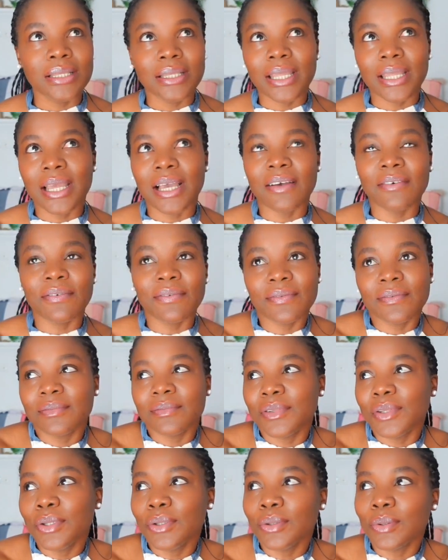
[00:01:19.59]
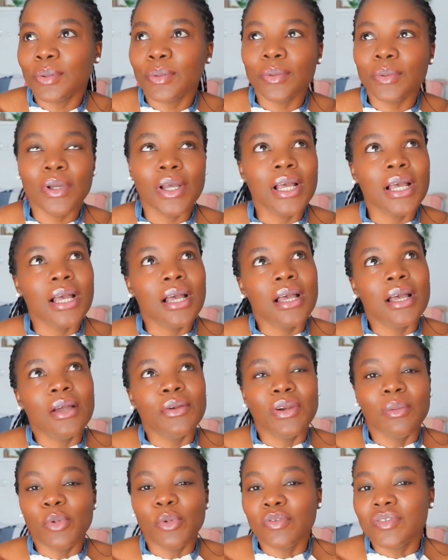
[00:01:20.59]
They have, you know,
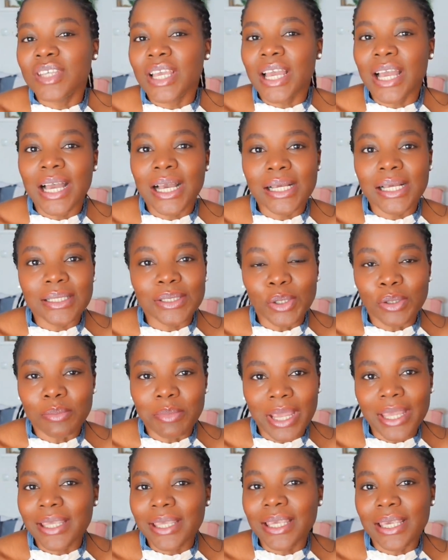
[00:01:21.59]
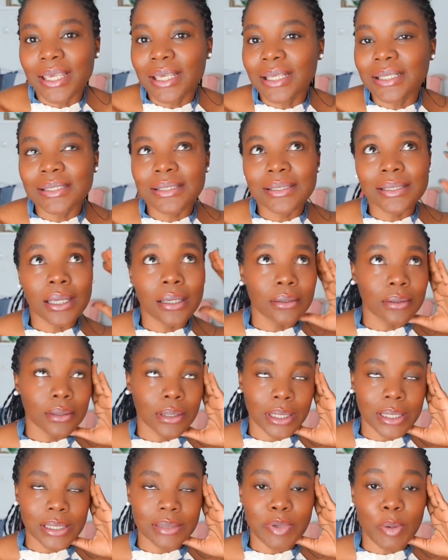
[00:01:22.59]
removed their hands on my case. You
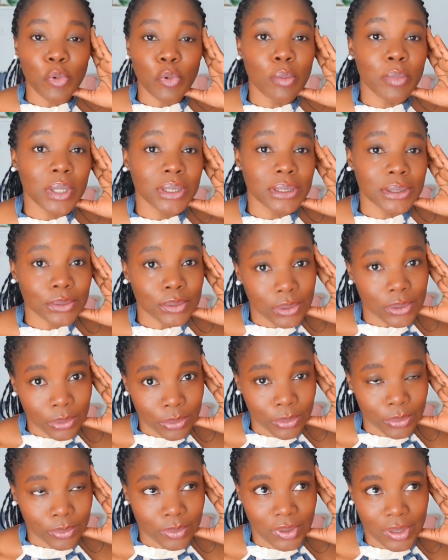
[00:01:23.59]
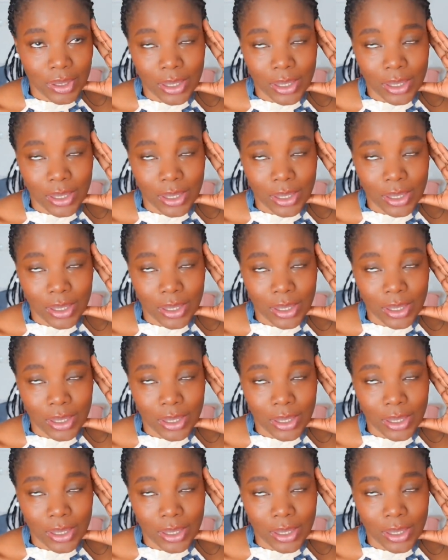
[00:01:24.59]
guys, my mom meant it today.